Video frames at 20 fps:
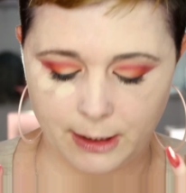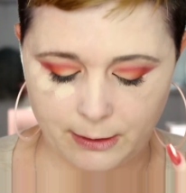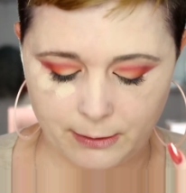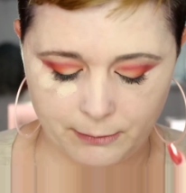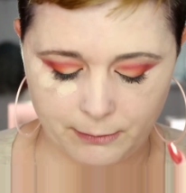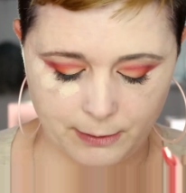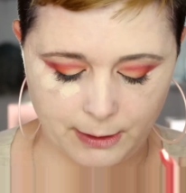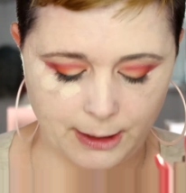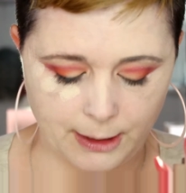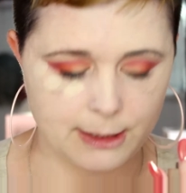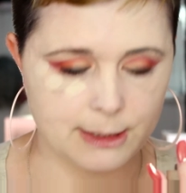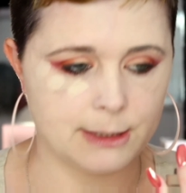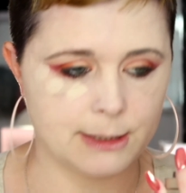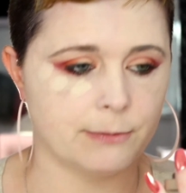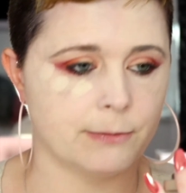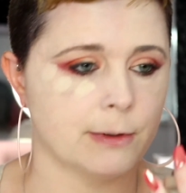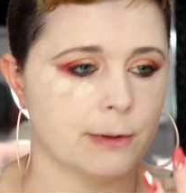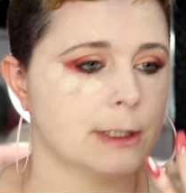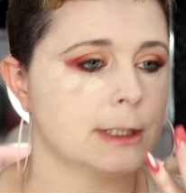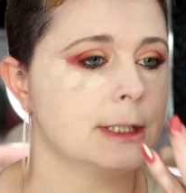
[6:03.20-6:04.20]
like a really
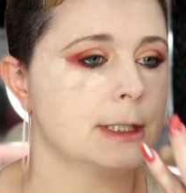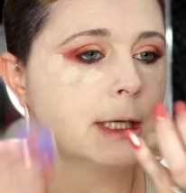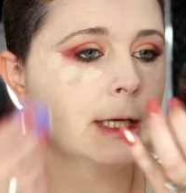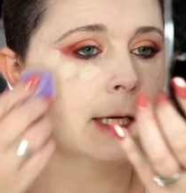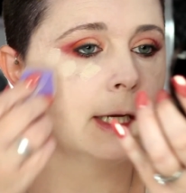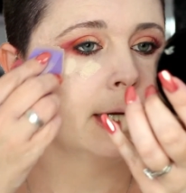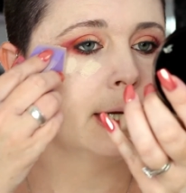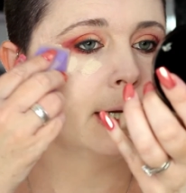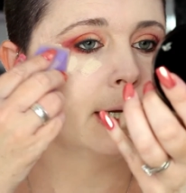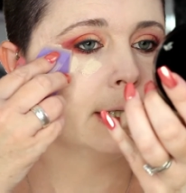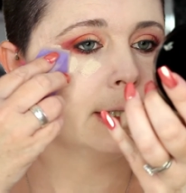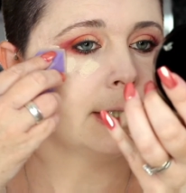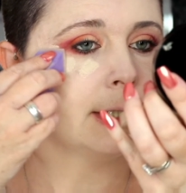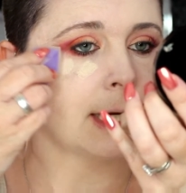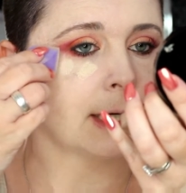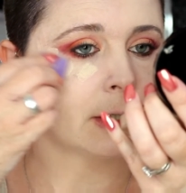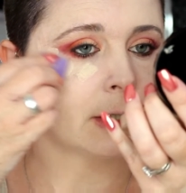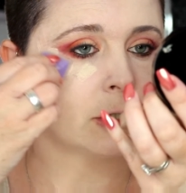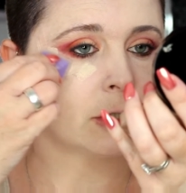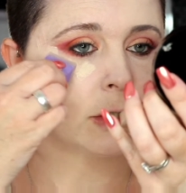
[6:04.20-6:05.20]
different
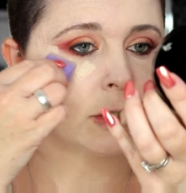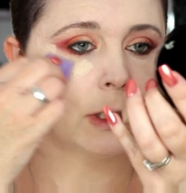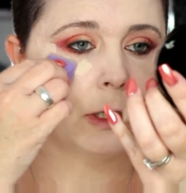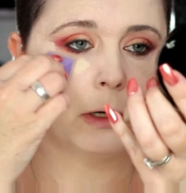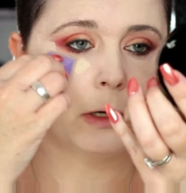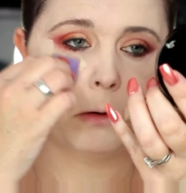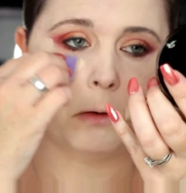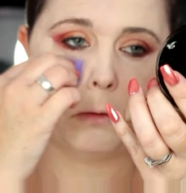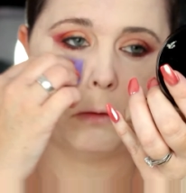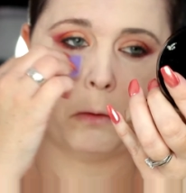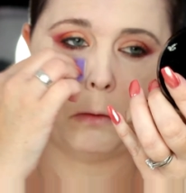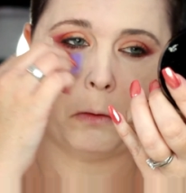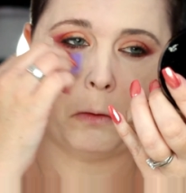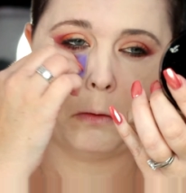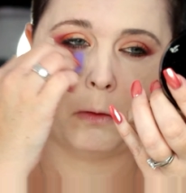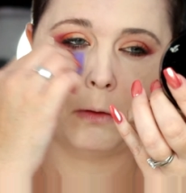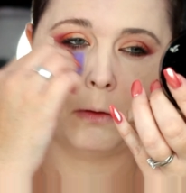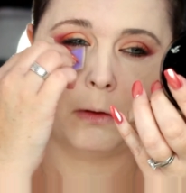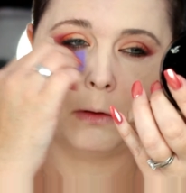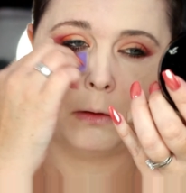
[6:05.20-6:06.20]
texture
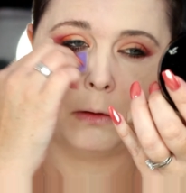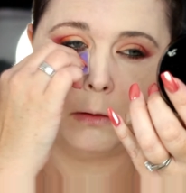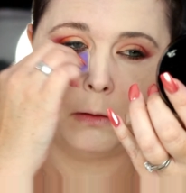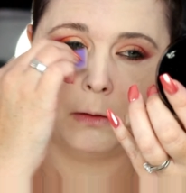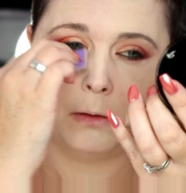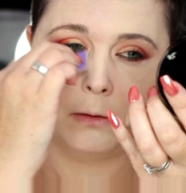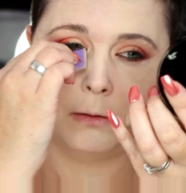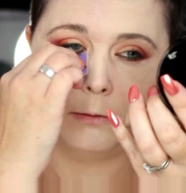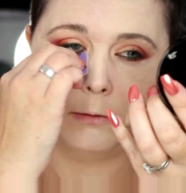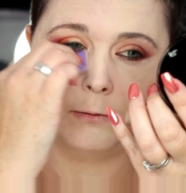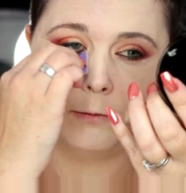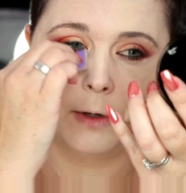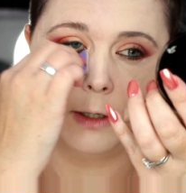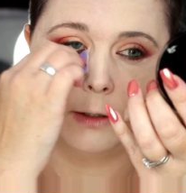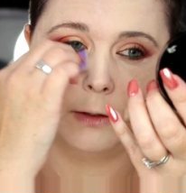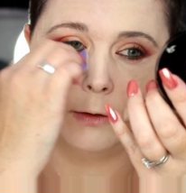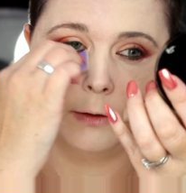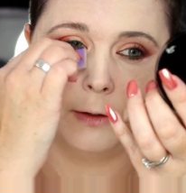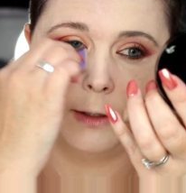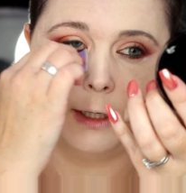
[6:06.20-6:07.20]
for
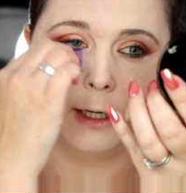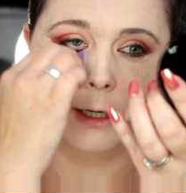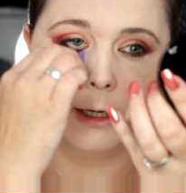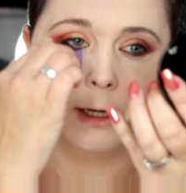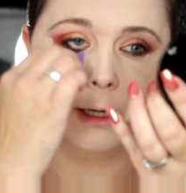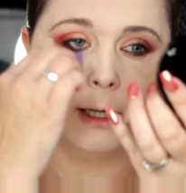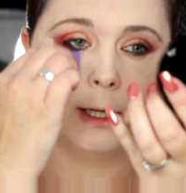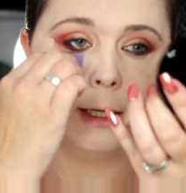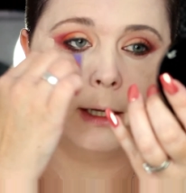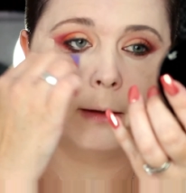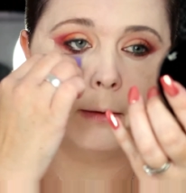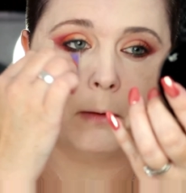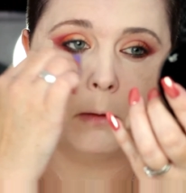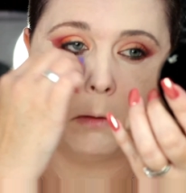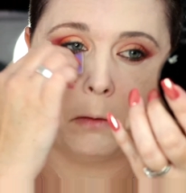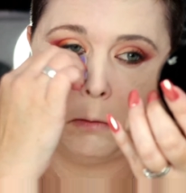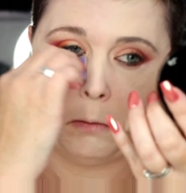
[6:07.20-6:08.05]
under the eye.